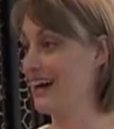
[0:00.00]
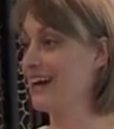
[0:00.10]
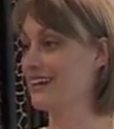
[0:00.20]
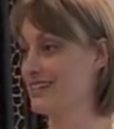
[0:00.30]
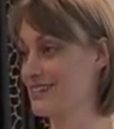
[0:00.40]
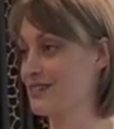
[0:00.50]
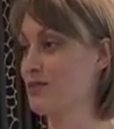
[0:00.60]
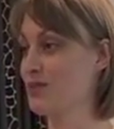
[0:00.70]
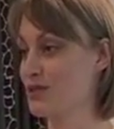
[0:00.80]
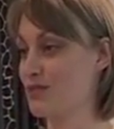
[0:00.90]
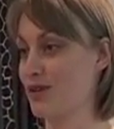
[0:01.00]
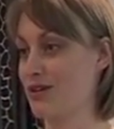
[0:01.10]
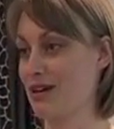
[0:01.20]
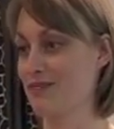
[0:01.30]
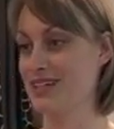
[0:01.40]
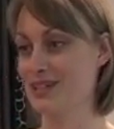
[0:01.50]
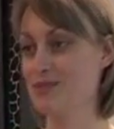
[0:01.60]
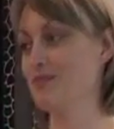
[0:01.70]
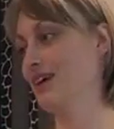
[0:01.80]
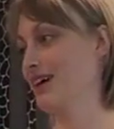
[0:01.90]
an Alice computer
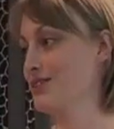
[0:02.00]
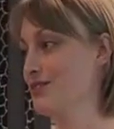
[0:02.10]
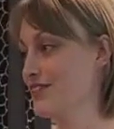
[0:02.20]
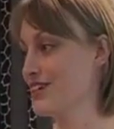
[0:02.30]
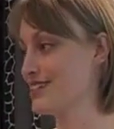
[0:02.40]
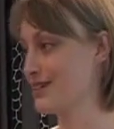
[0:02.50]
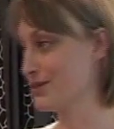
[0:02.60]
programming university